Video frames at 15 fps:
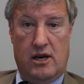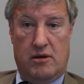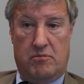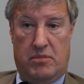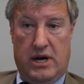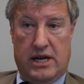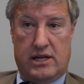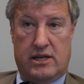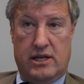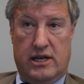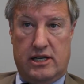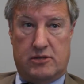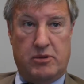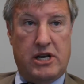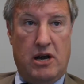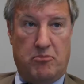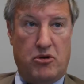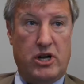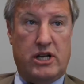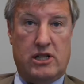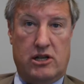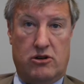But it's become
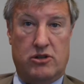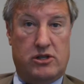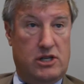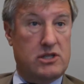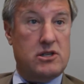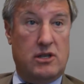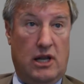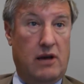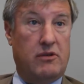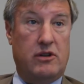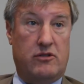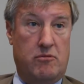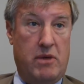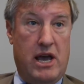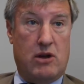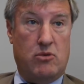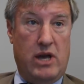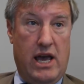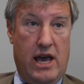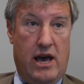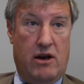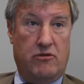pretty clear that this is the level of demand we
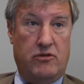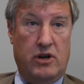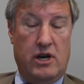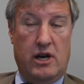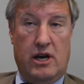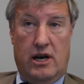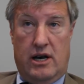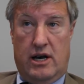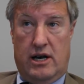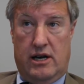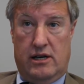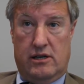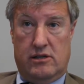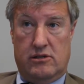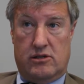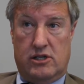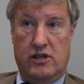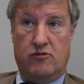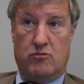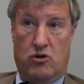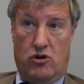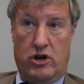have.
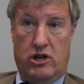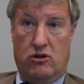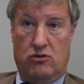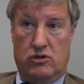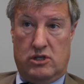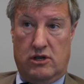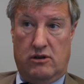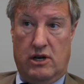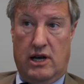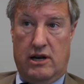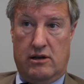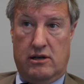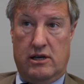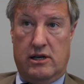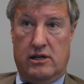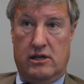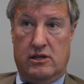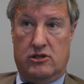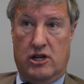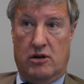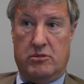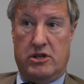Steve Murray, who's a
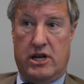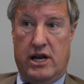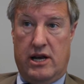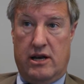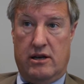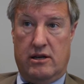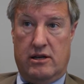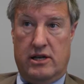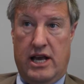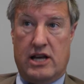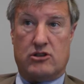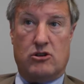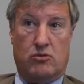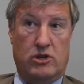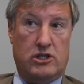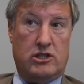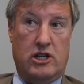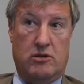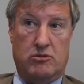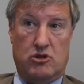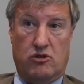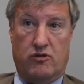gentleman, a national real estate
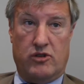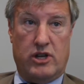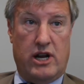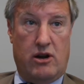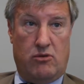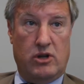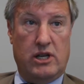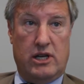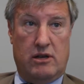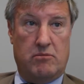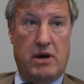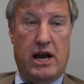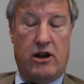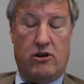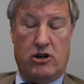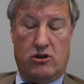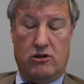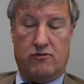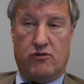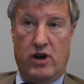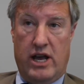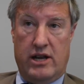observer that I really admire and a good
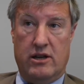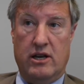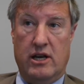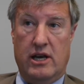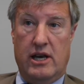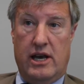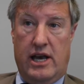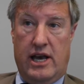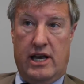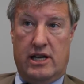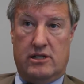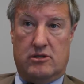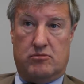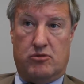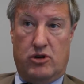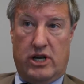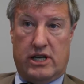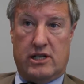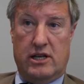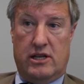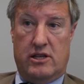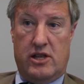friend, has
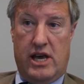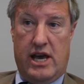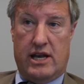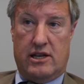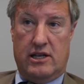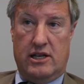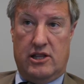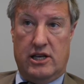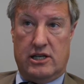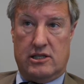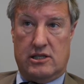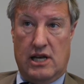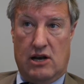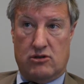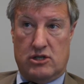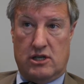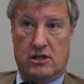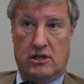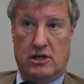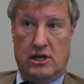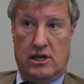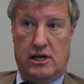predicted that he thinks
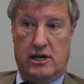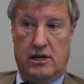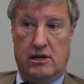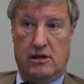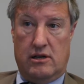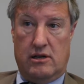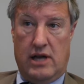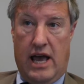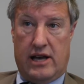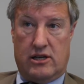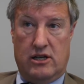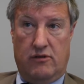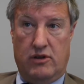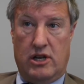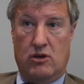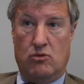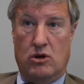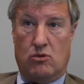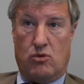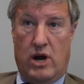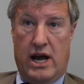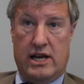housing activity
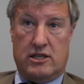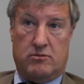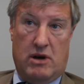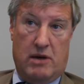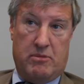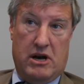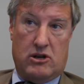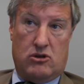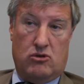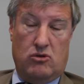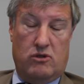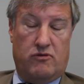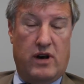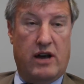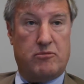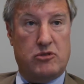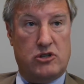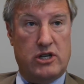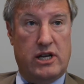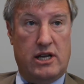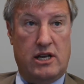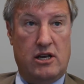will rise by about 2 to
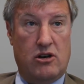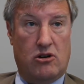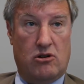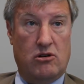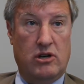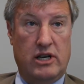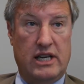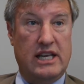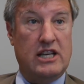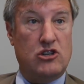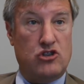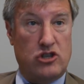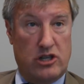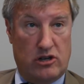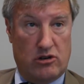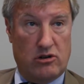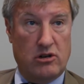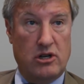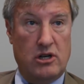5% a year each year.